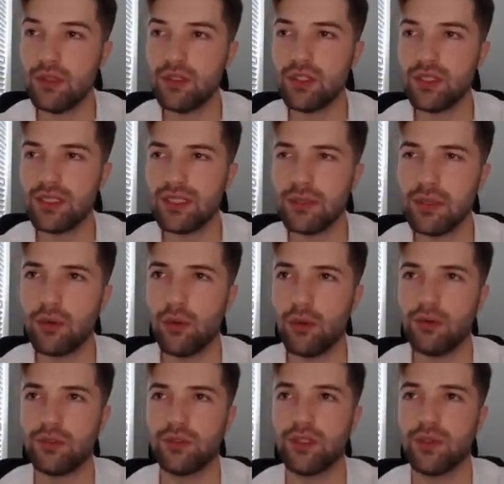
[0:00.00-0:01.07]
So let's see what
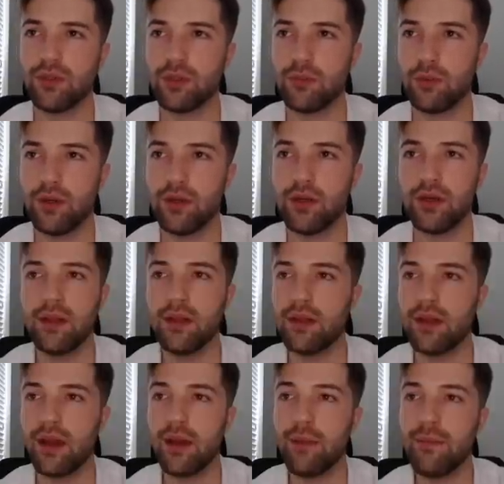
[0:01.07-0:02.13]
corners are still on the board.
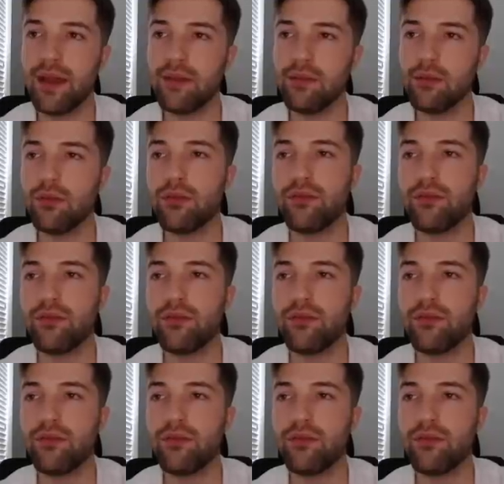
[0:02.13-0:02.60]
Emmanuel